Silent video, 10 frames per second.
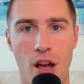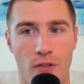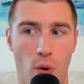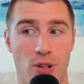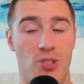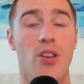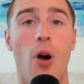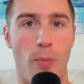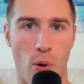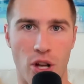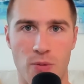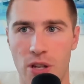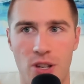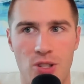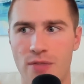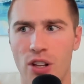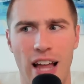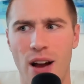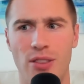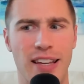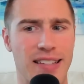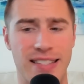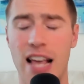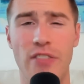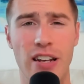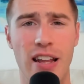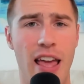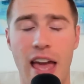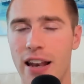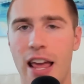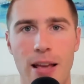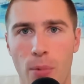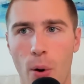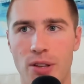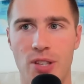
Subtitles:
for 0 points because they've allowed like 7 and 8 points.